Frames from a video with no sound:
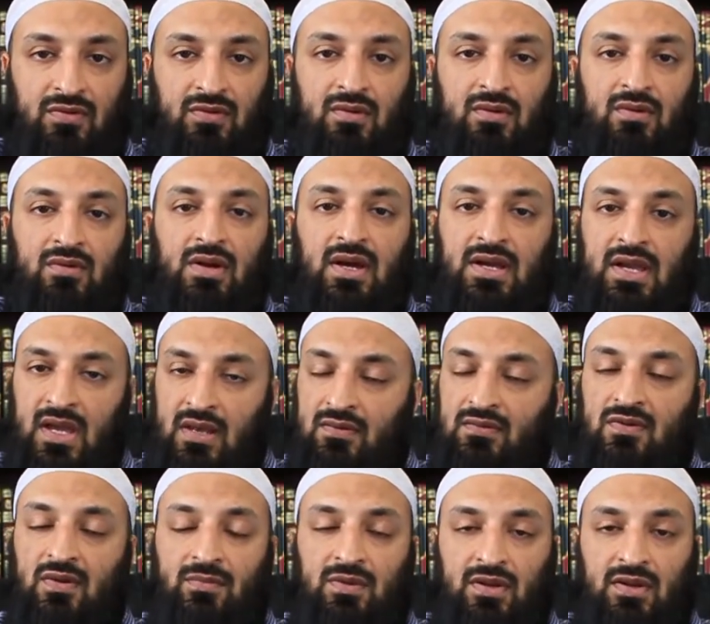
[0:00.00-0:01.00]
So again,
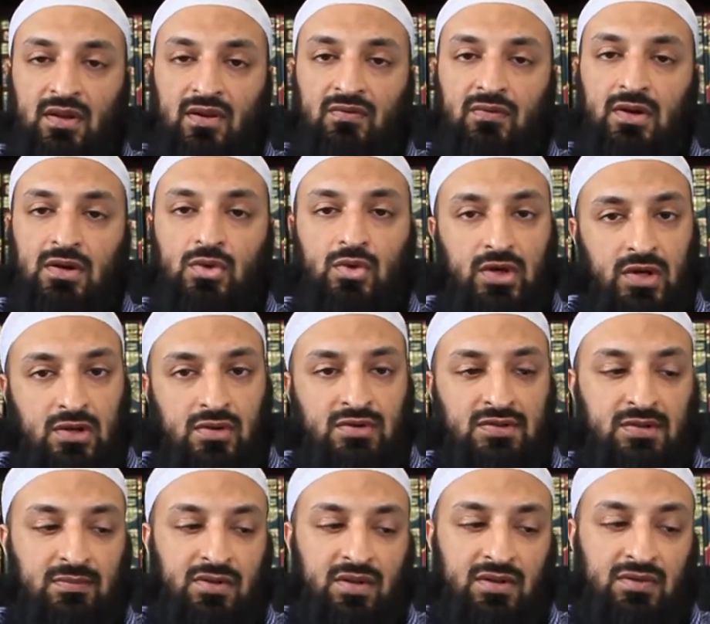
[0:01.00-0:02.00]
something that is very critical,
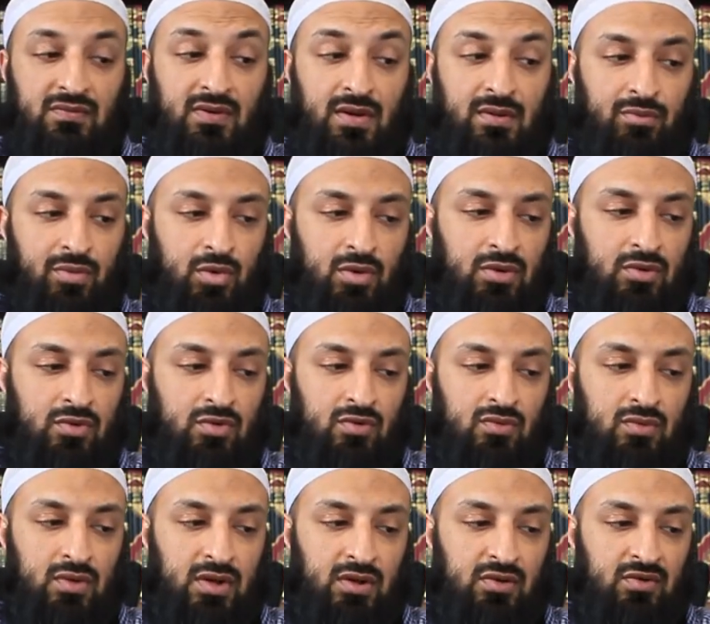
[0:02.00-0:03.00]
something that's very important
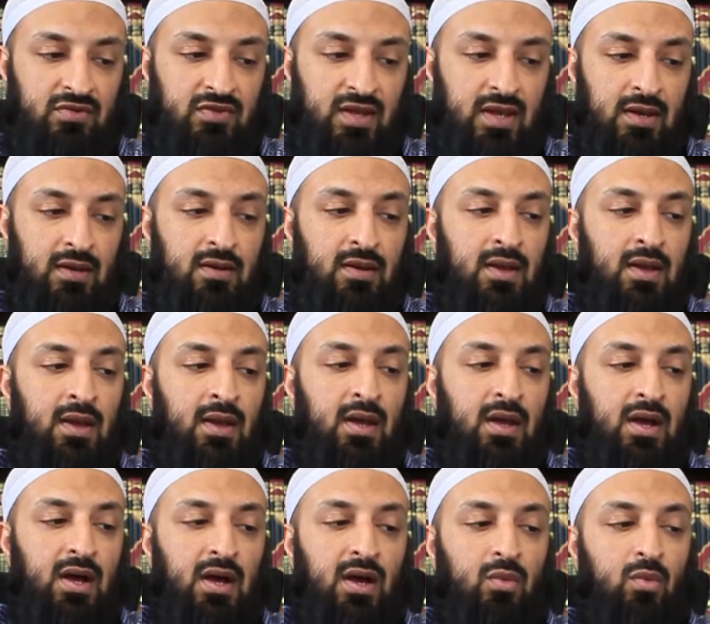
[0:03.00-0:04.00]
to understand.
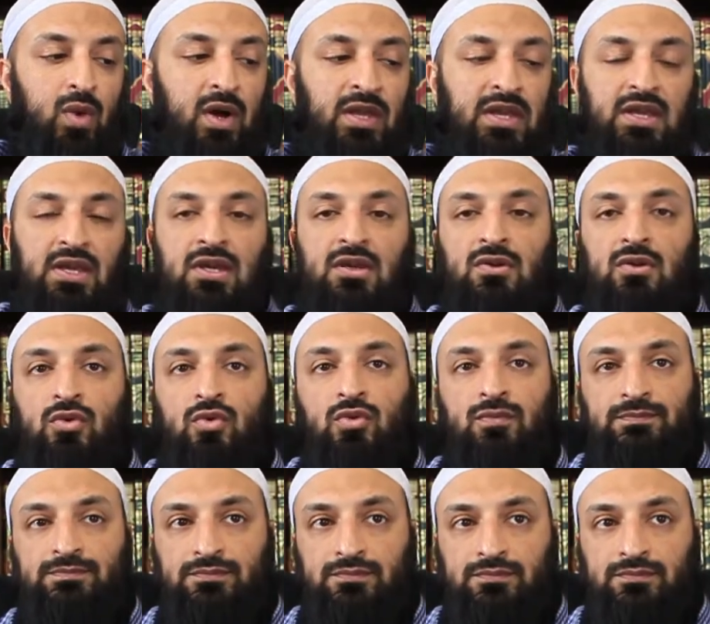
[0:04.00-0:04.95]
What he can do